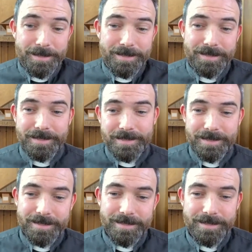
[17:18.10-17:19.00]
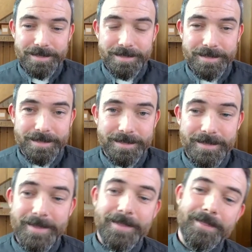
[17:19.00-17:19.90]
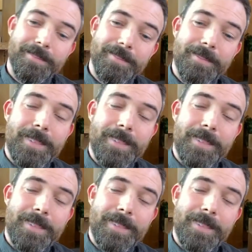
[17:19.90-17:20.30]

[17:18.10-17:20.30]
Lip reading: Nothing is said.